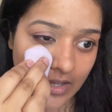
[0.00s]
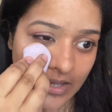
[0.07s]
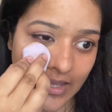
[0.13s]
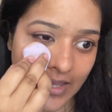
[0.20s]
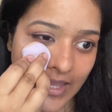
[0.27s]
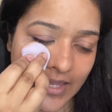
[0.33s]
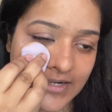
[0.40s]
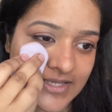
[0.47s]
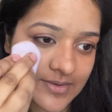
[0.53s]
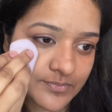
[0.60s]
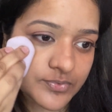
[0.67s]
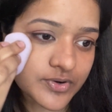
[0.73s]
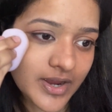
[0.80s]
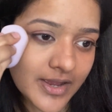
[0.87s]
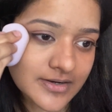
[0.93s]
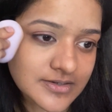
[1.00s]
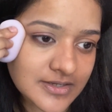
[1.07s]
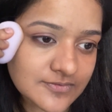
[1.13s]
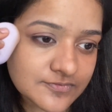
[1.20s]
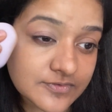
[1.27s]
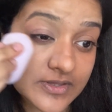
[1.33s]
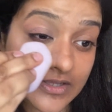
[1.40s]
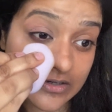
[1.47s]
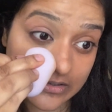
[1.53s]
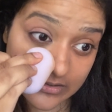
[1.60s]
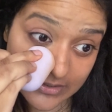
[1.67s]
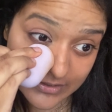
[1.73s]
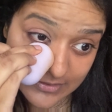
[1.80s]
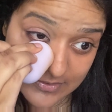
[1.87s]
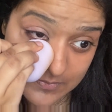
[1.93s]
any brand I feel
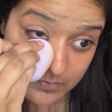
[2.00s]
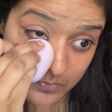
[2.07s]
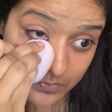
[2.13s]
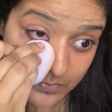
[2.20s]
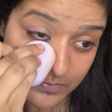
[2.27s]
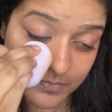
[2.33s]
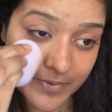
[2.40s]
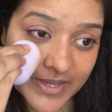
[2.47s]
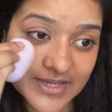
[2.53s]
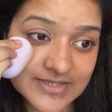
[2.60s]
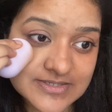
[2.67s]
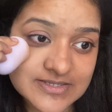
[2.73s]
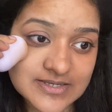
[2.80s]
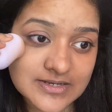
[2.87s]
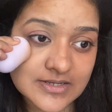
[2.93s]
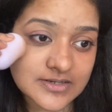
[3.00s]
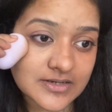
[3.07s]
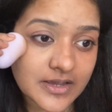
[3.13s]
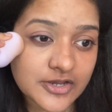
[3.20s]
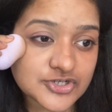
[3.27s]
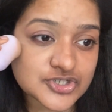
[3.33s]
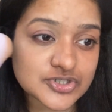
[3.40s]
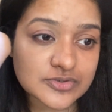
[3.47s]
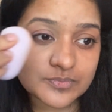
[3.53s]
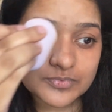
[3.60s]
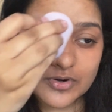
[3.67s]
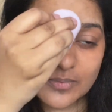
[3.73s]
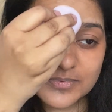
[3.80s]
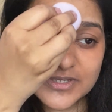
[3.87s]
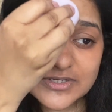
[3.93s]
that is based in India should
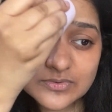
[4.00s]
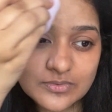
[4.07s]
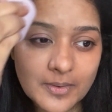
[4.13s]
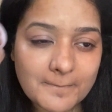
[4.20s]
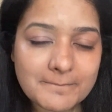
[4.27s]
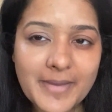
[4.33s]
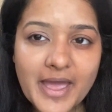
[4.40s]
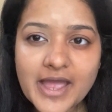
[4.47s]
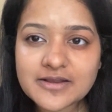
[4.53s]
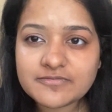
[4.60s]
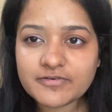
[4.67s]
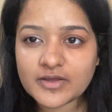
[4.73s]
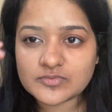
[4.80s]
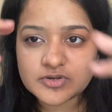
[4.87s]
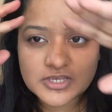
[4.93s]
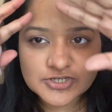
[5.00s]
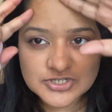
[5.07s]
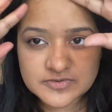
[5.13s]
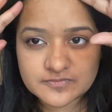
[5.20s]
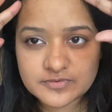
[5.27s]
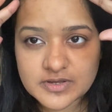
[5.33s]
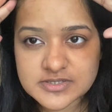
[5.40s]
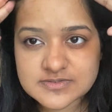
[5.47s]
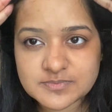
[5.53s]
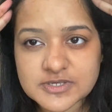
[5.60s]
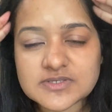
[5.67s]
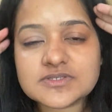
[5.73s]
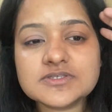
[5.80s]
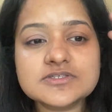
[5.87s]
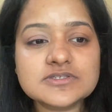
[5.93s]
probably do a matte foundation first, because
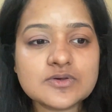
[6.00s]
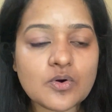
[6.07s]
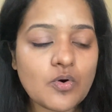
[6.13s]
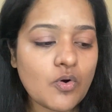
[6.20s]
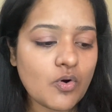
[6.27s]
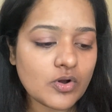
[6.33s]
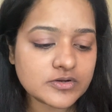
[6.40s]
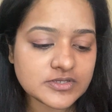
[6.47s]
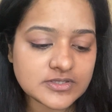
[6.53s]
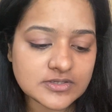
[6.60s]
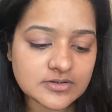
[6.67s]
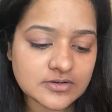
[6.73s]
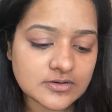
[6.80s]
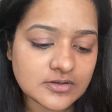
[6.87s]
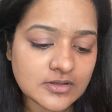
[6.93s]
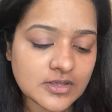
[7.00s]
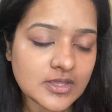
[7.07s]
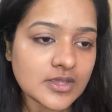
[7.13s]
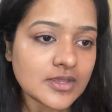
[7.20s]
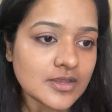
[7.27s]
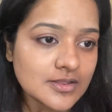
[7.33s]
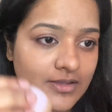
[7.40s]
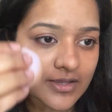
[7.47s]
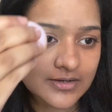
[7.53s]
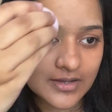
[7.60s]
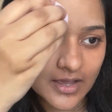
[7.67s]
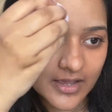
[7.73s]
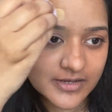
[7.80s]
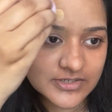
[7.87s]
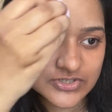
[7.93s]
it's so hot here that
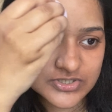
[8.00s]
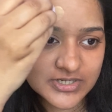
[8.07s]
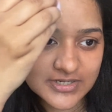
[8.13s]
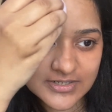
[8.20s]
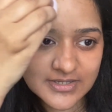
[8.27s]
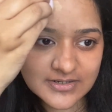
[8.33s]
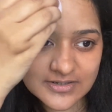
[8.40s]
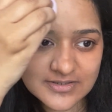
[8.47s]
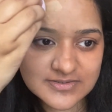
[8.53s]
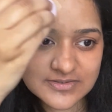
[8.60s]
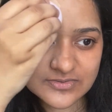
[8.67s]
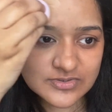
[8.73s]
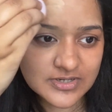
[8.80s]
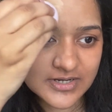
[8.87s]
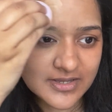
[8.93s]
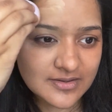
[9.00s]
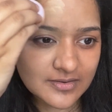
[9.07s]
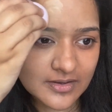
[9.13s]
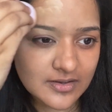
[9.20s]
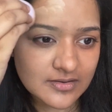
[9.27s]
hydrating doesn't really